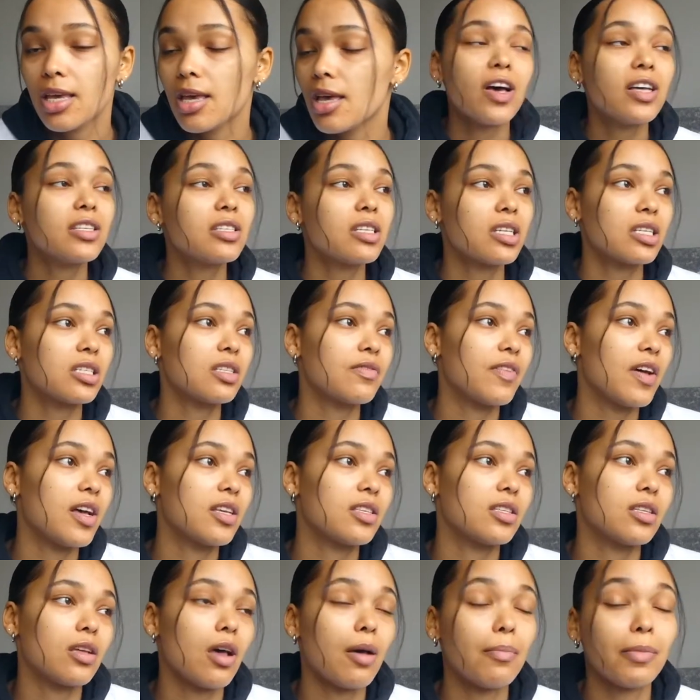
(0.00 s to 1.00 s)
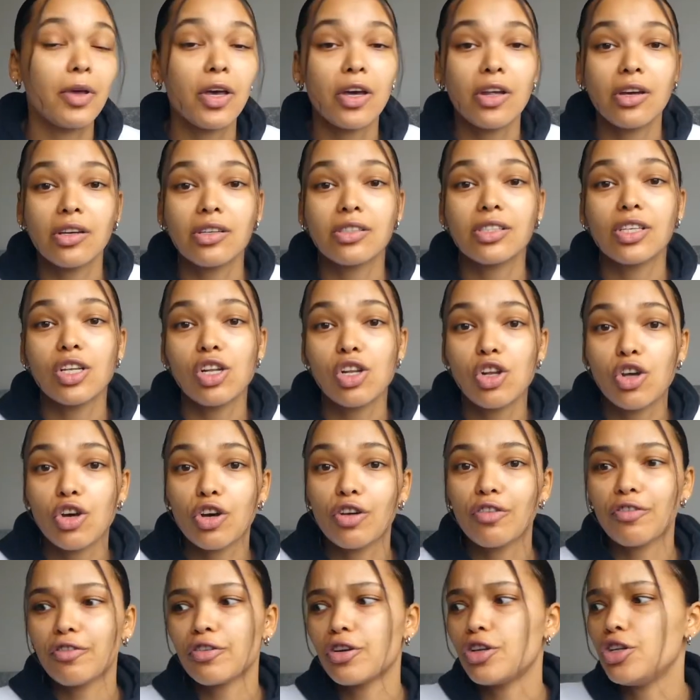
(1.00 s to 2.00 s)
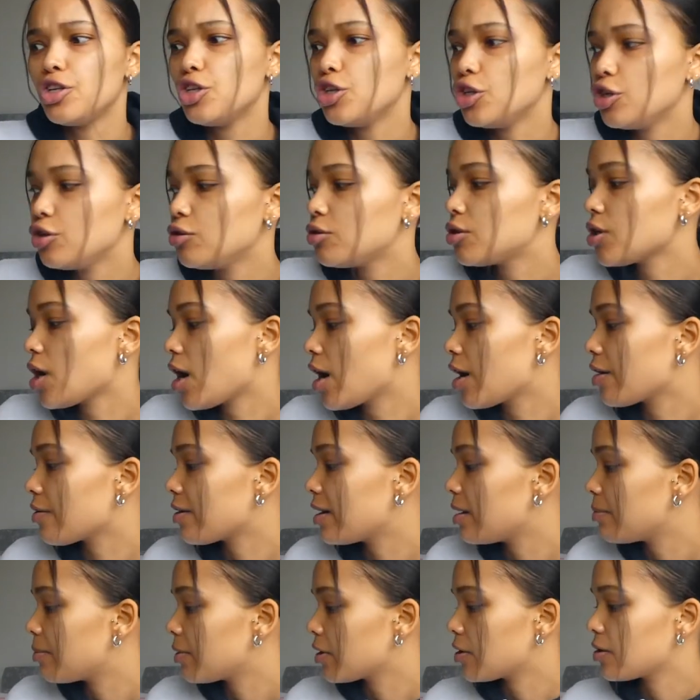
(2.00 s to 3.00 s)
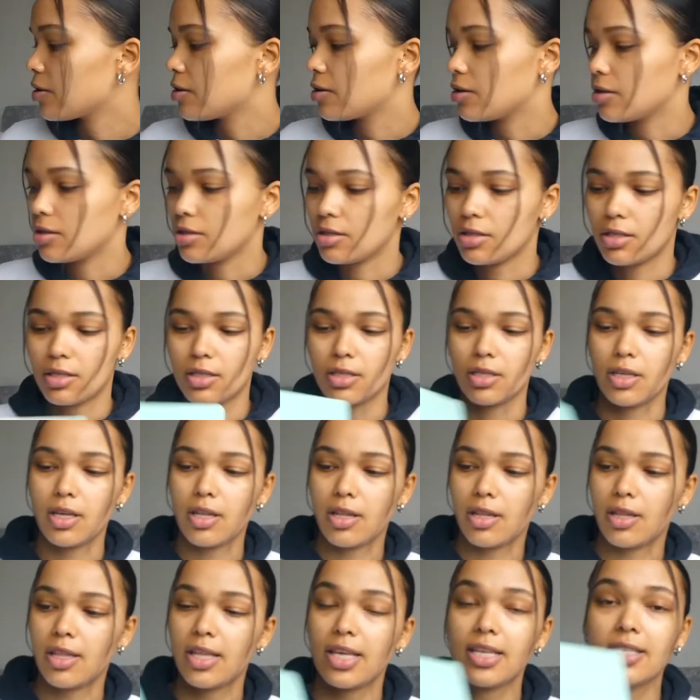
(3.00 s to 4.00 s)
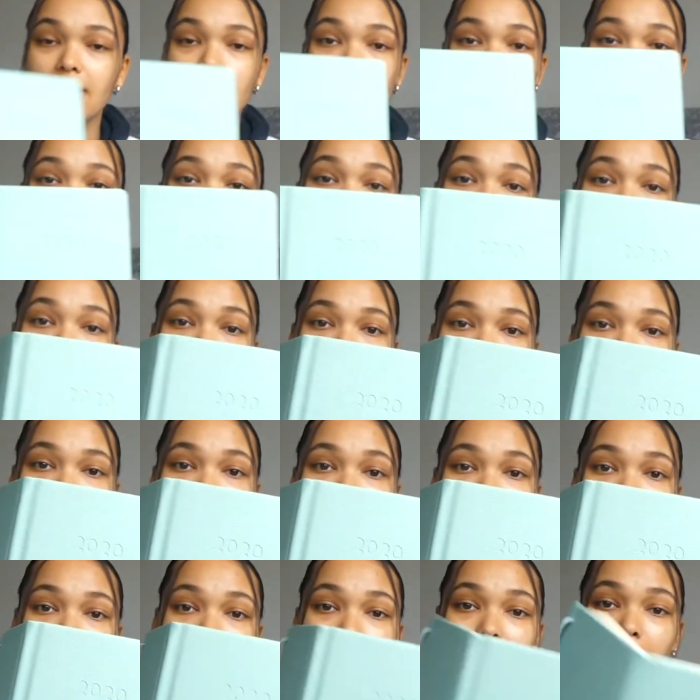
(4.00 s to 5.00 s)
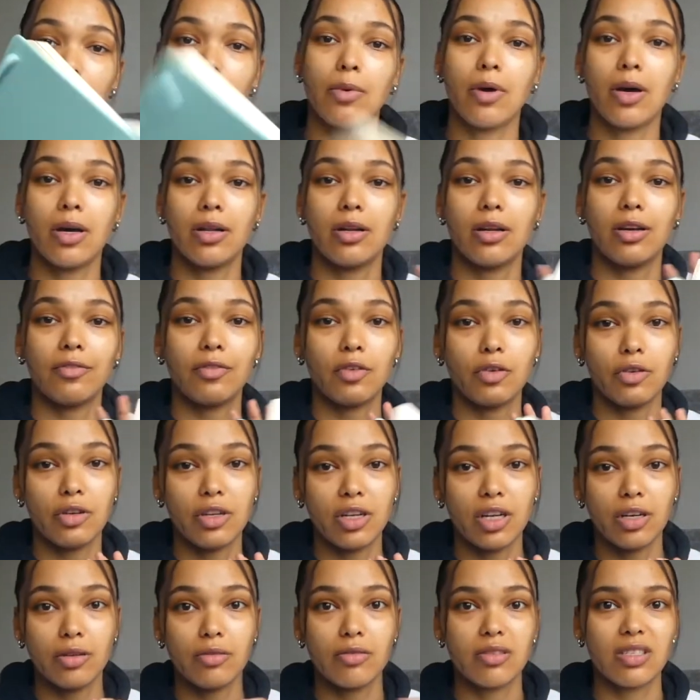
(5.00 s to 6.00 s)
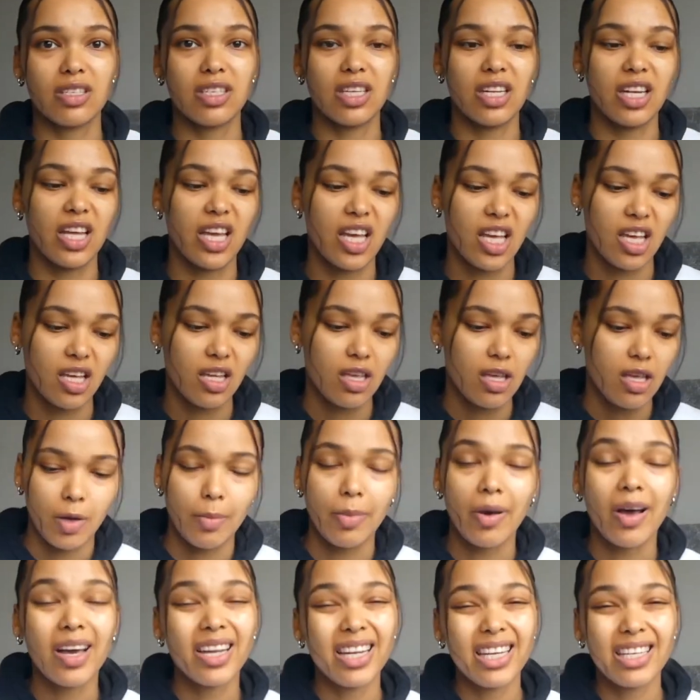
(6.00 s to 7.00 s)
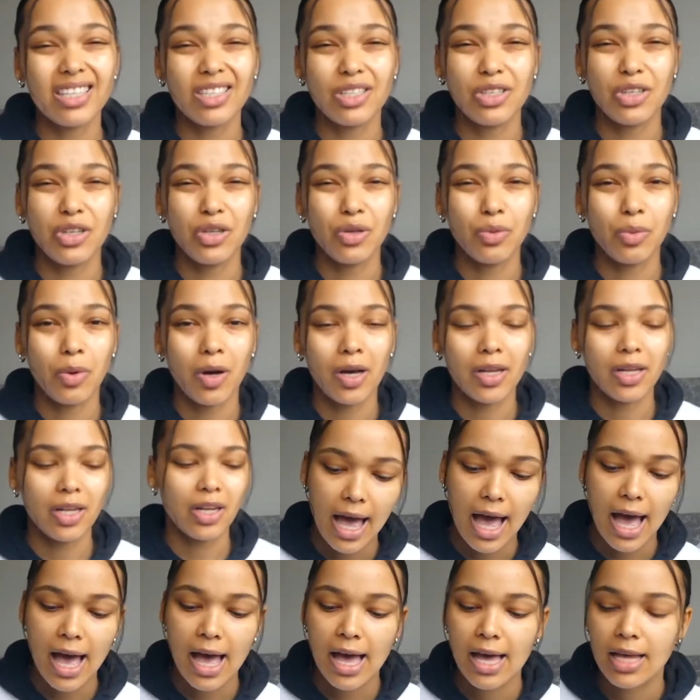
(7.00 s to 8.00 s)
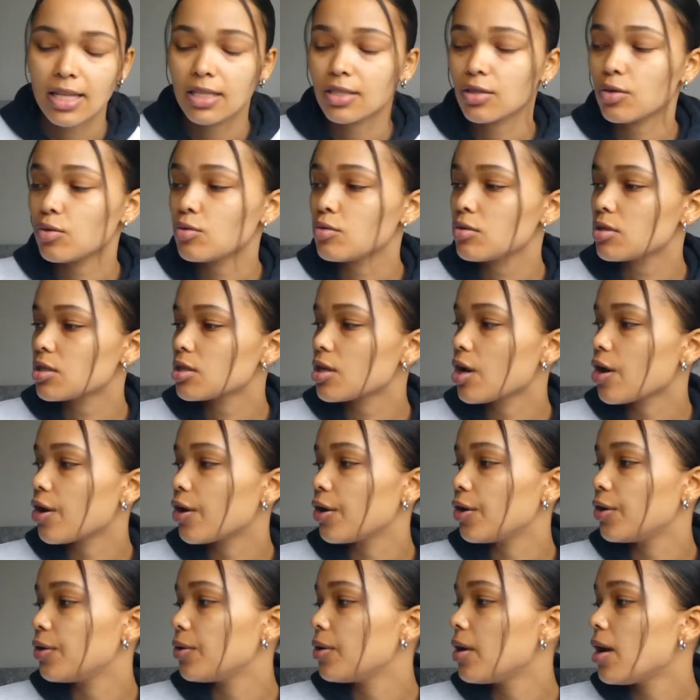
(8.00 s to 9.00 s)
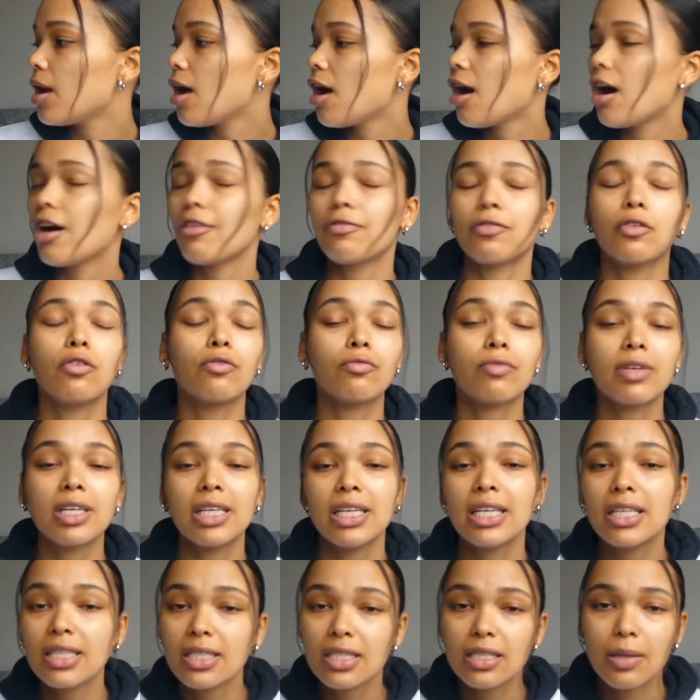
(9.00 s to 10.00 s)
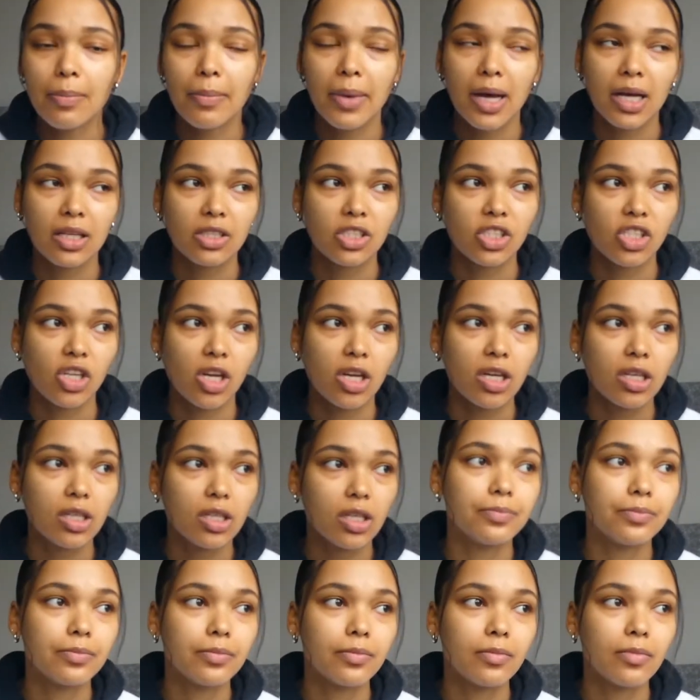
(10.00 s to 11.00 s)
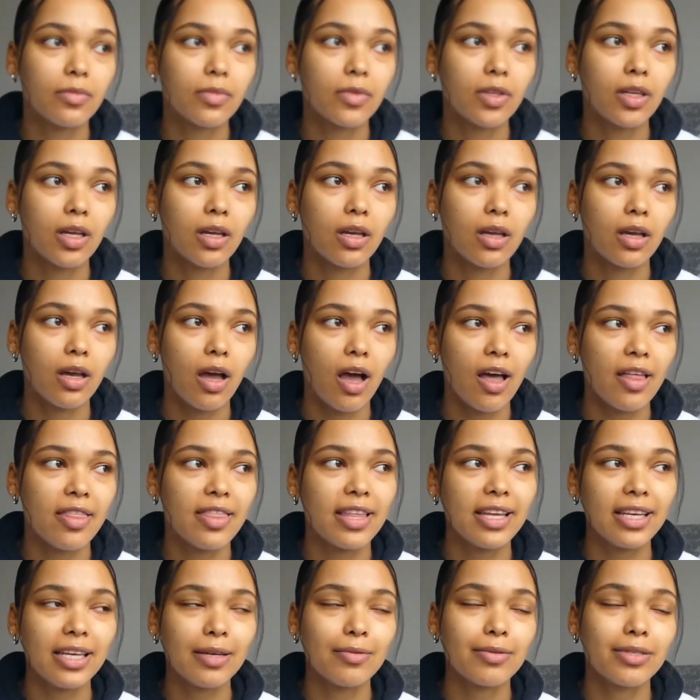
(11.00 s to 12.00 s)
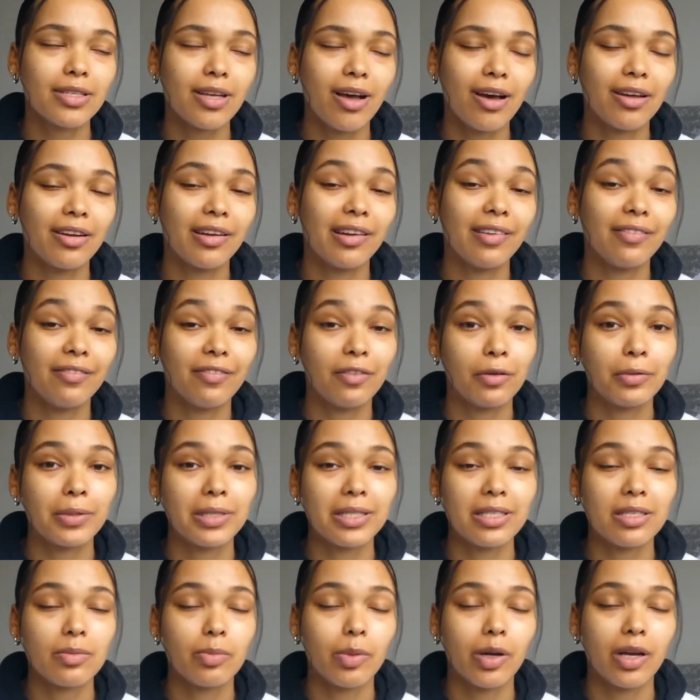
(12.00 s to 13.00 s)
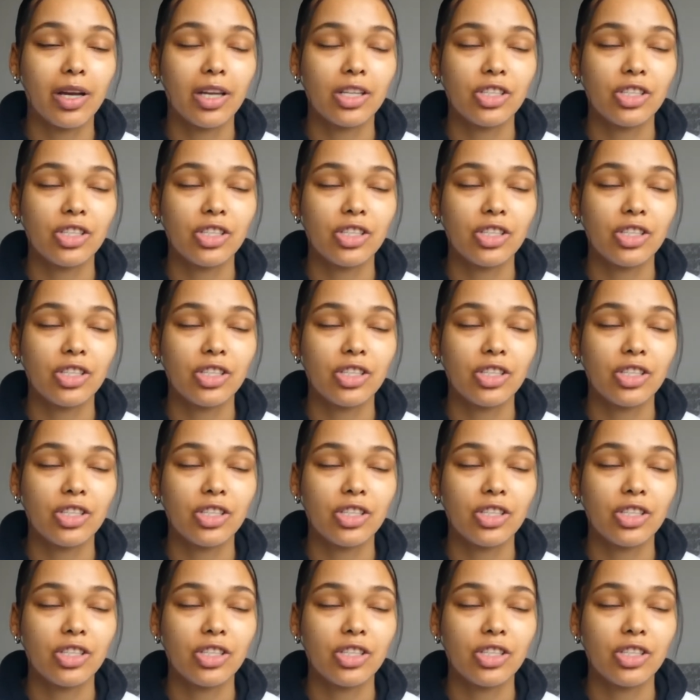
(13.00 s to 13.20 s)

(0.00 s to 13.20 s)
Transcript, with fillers: First things first, though, I'm going to look for a new diary because this is my old 2021, I've got notes in it, but I need a new one. And also, I've got really into matcha. I think it was kind of influenced by